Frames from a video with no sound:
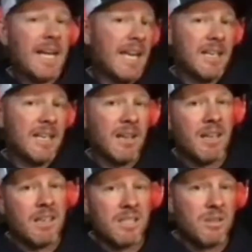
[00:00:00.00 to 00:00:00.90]
Can
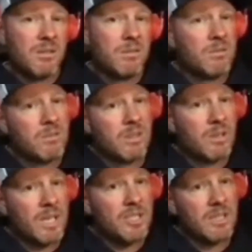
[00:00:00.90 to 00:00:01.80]
I ask you
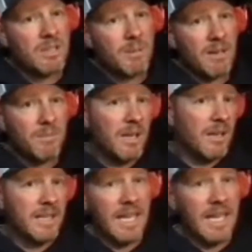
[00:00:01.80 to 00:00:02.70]
a question about
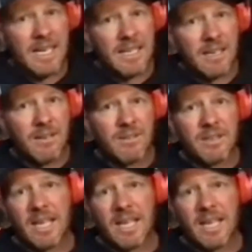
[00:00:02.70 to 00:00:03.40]
my helico?